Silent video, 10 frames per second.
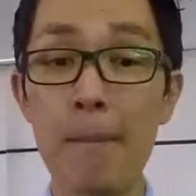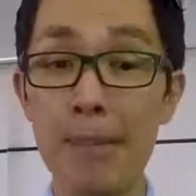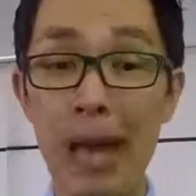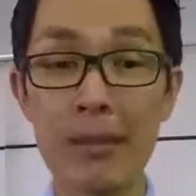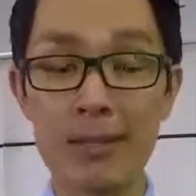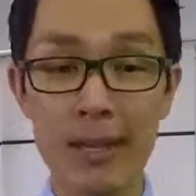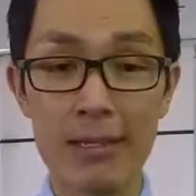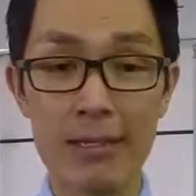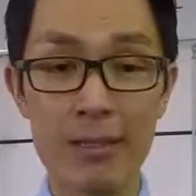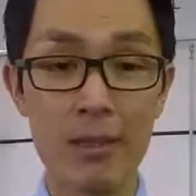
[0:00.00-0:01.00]
balance
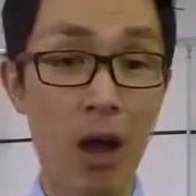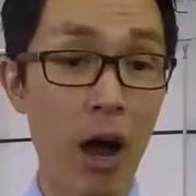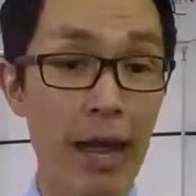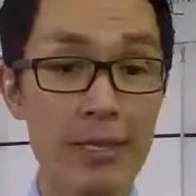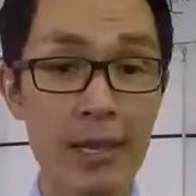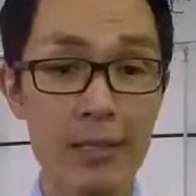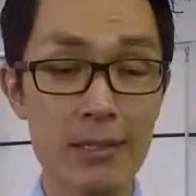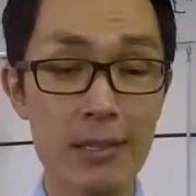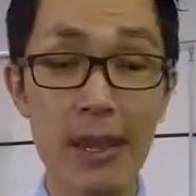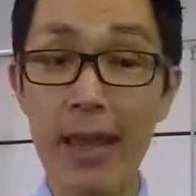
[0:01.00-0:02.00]
tests, eye tests,